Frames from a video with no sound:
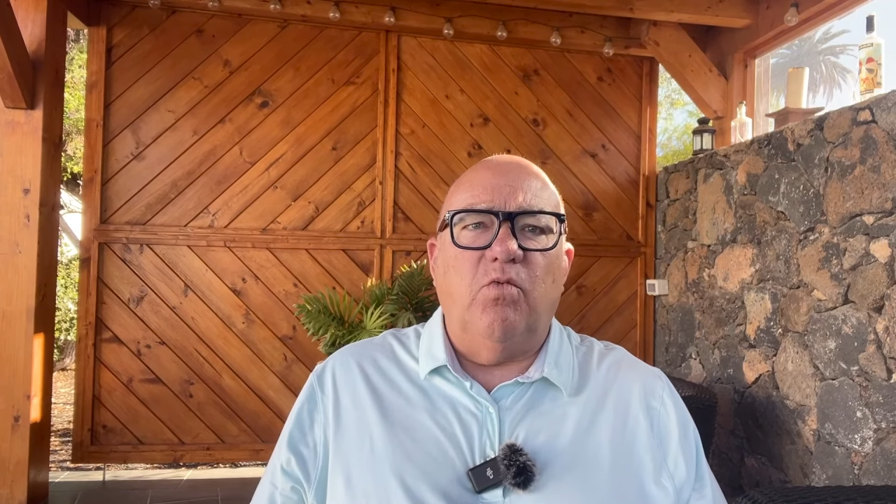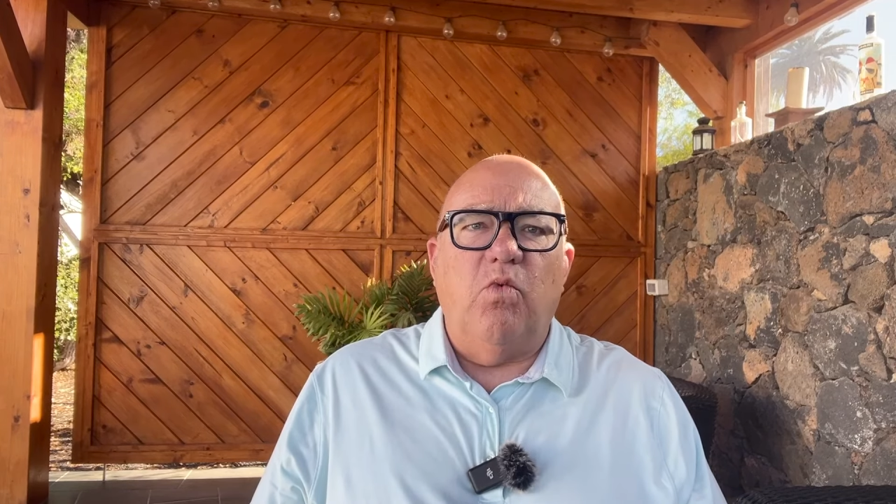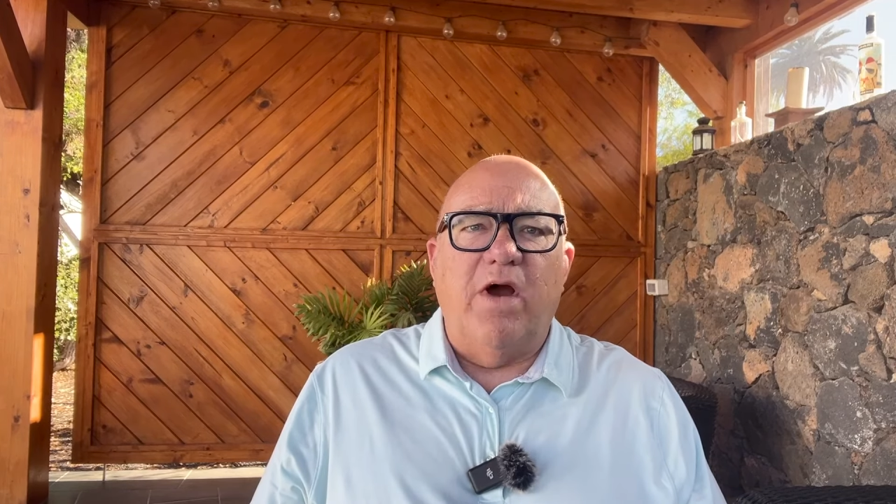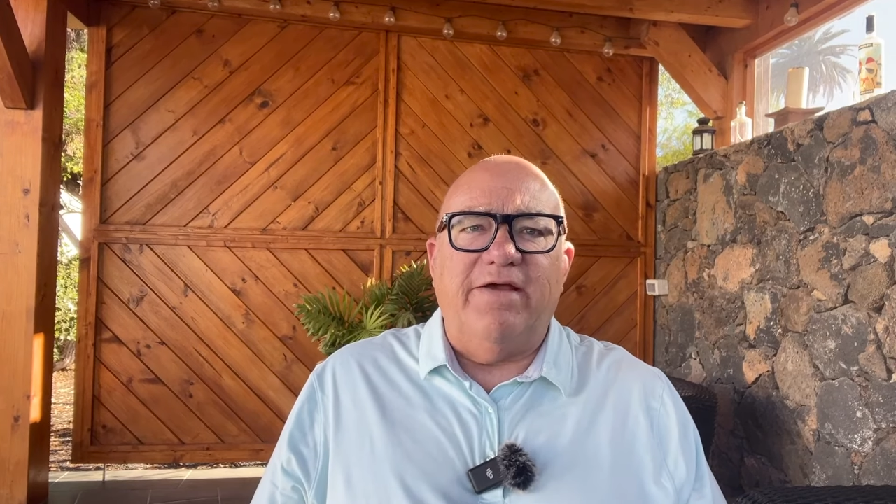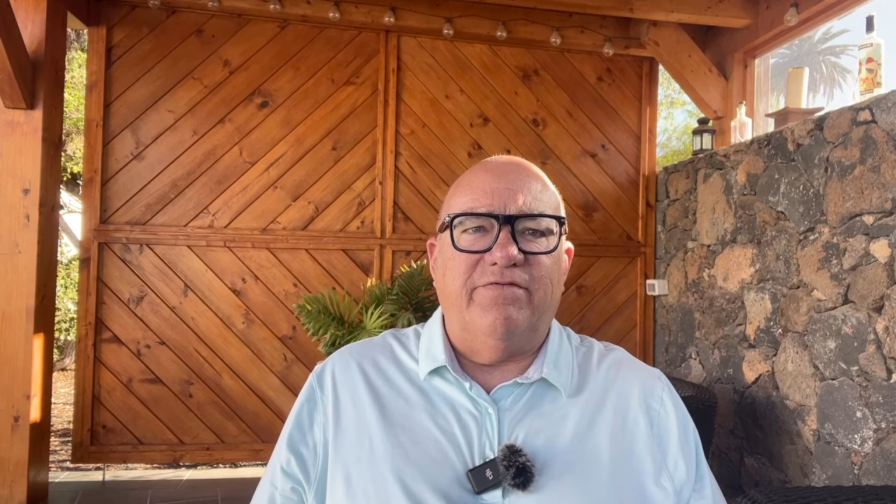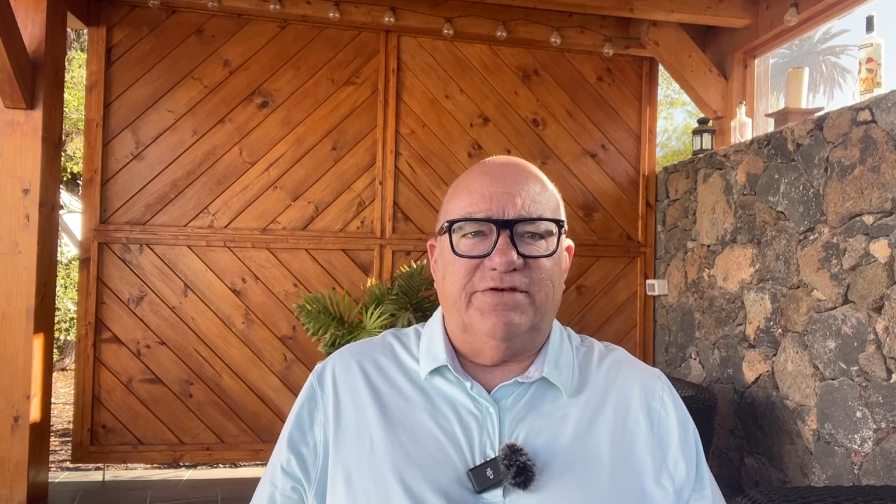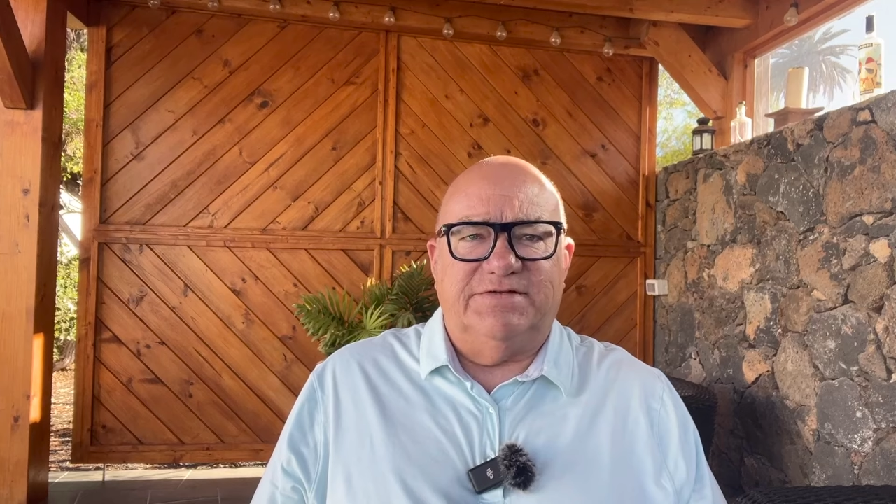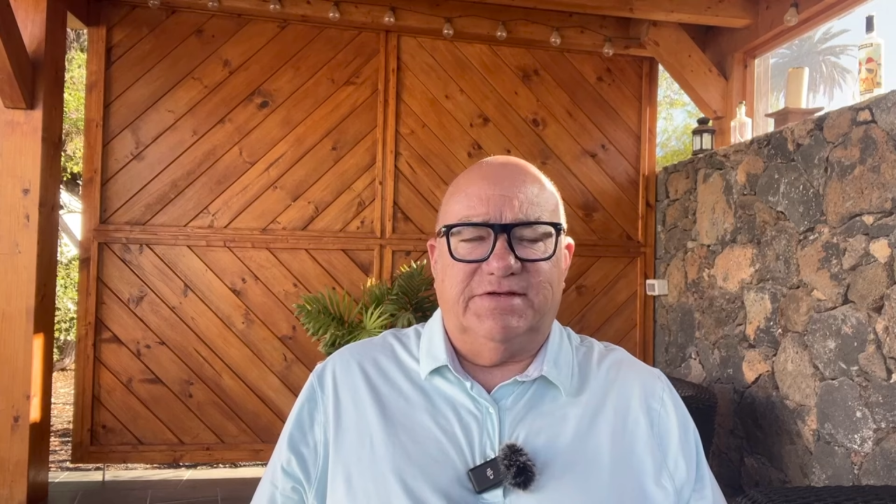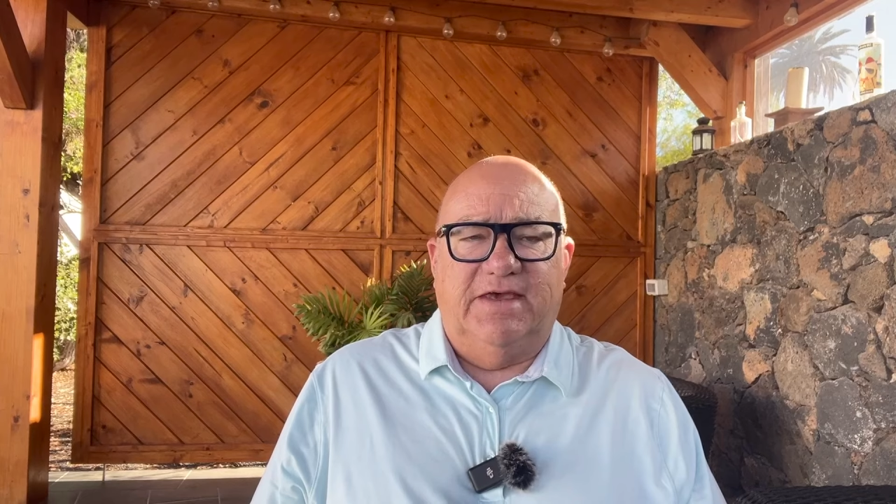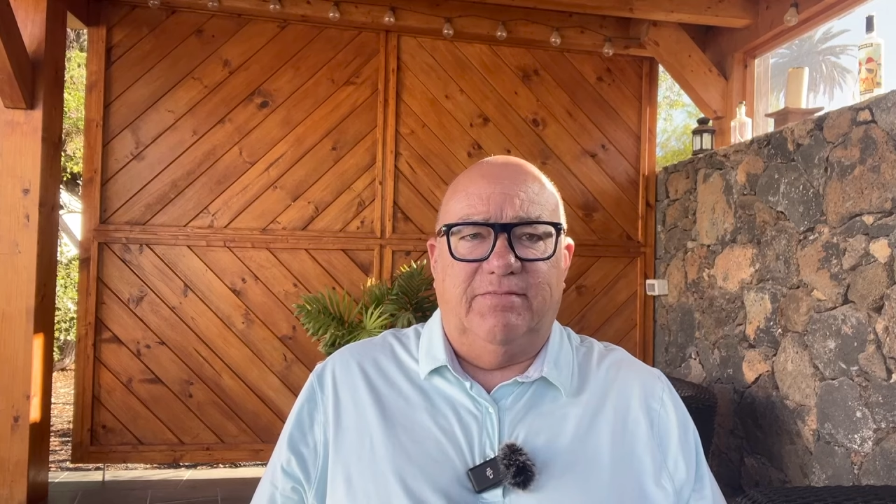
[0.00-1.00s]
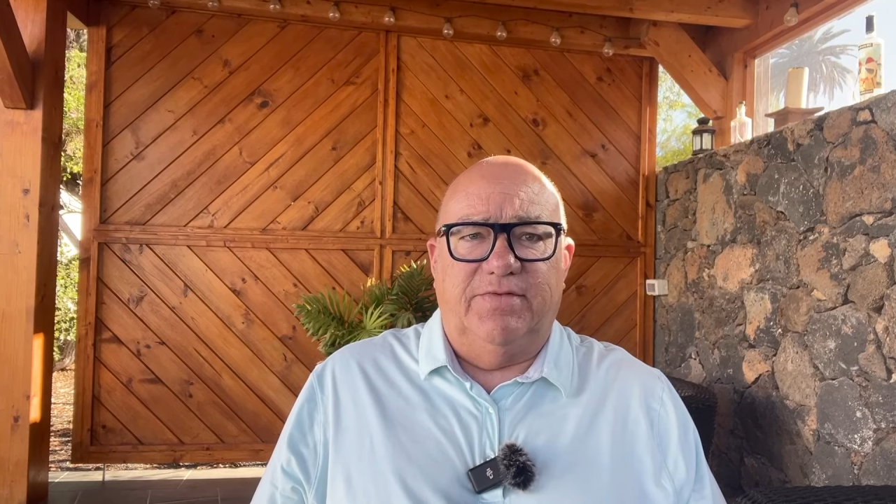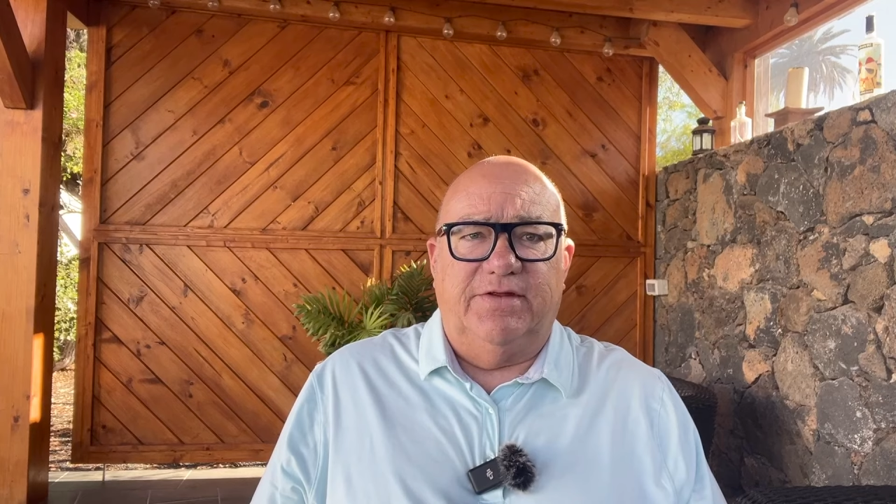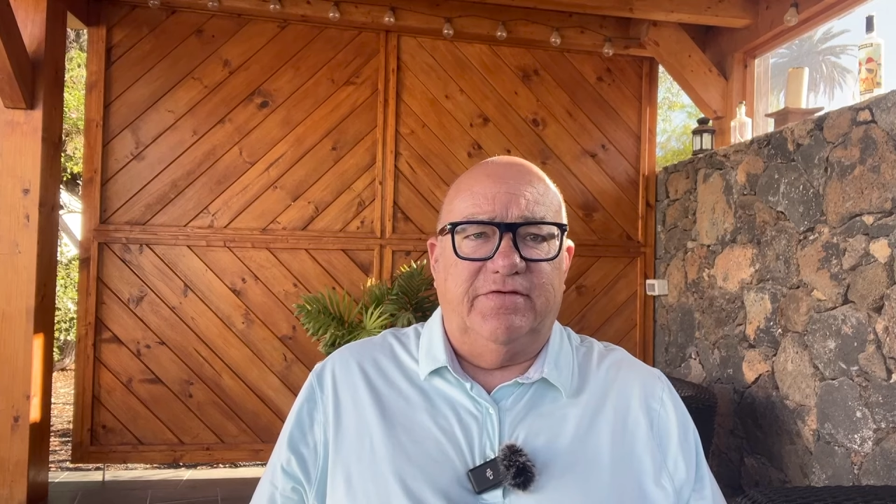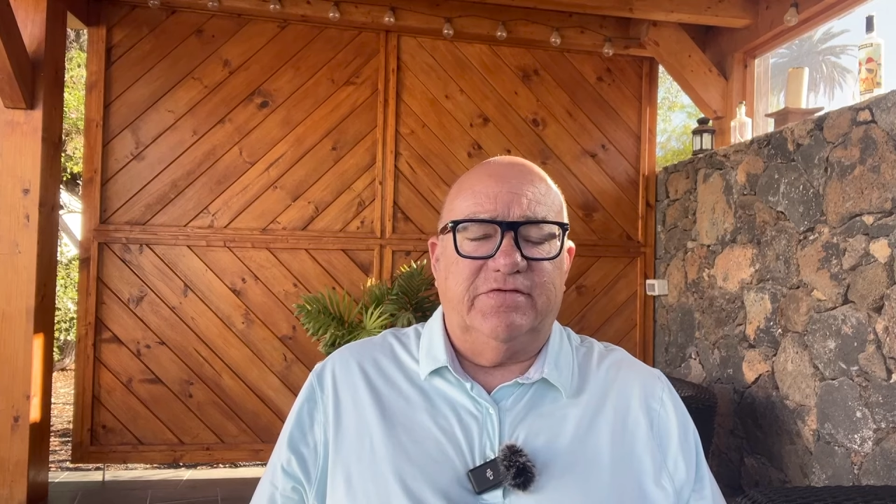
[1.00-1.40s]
waiver scheme that is